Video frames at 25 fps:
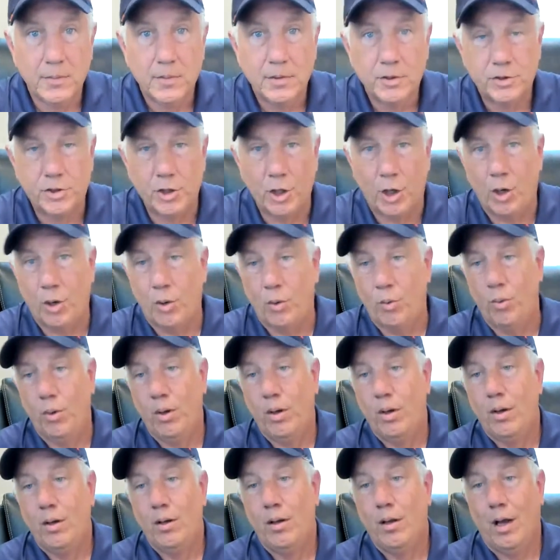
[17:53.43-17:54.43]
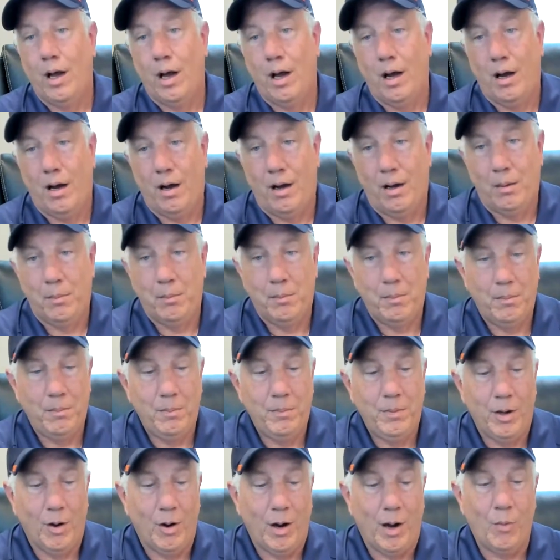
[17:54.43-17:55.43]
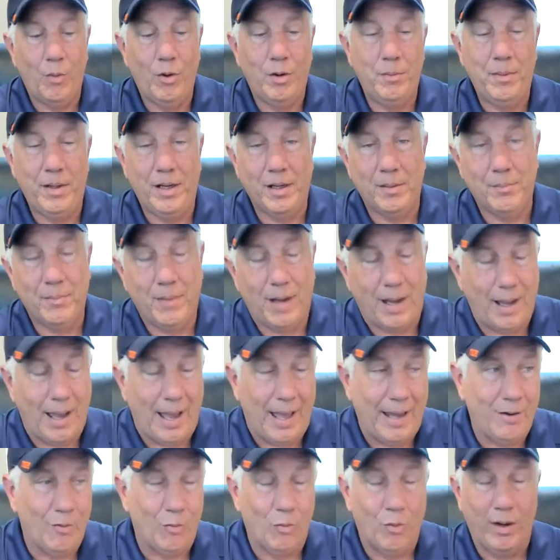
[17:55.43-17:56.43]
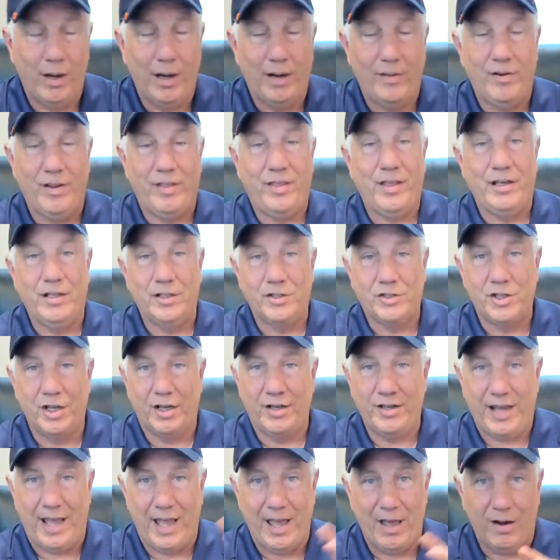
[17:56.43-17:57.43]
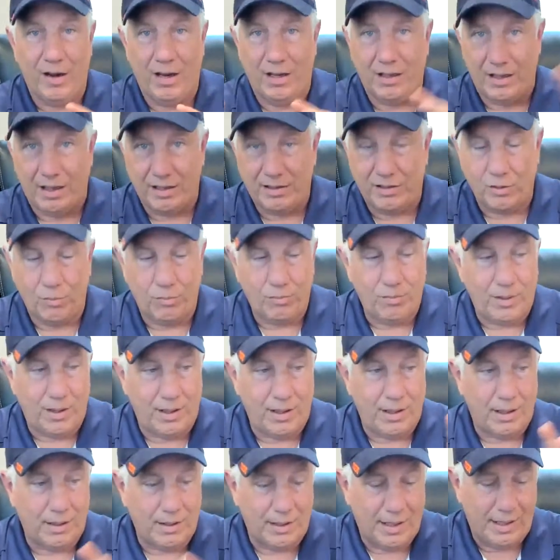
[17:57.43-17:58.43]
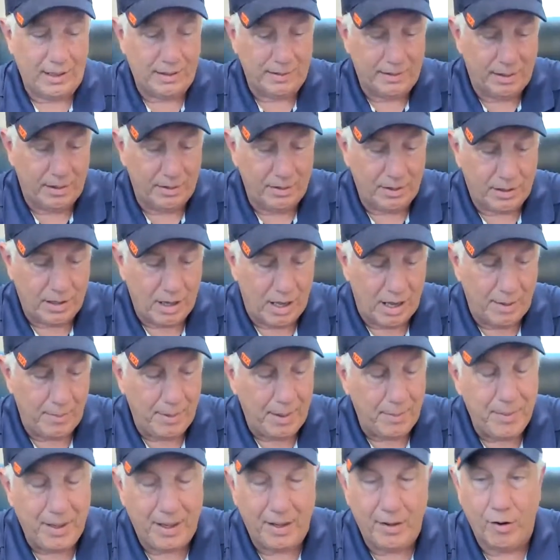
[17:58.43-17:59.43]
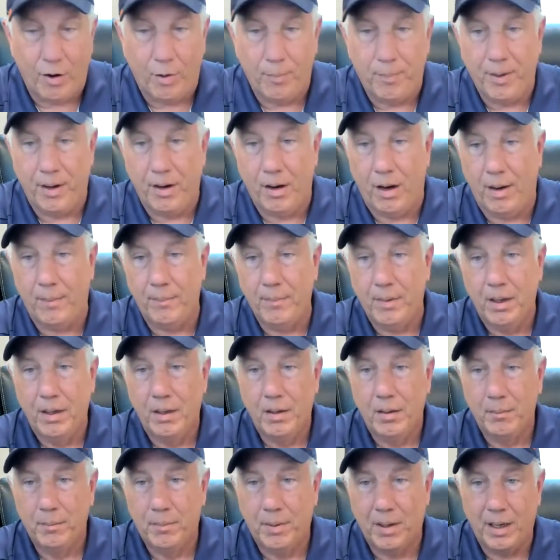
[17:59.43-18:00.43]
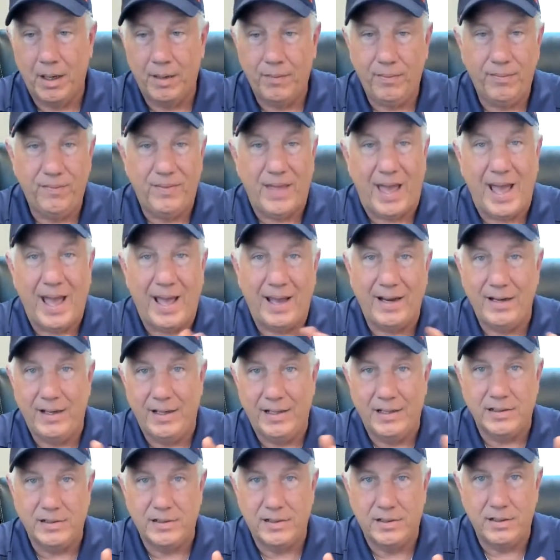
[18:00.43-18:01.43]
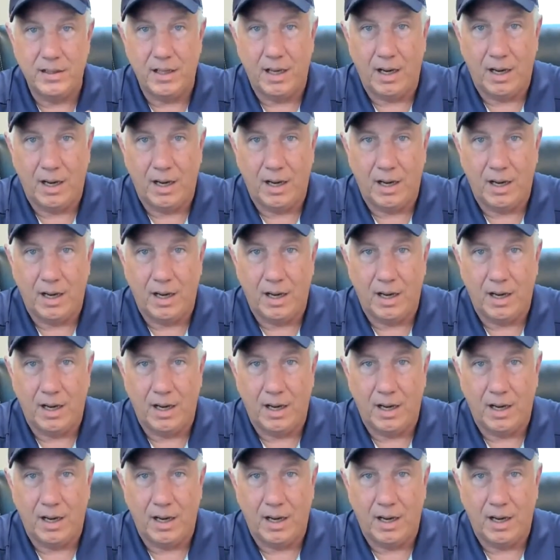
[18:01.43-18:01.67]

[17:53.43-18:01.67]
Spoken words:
So no, I wouldn't be. I don't want anything to shut down. I like the economy being open up, but that is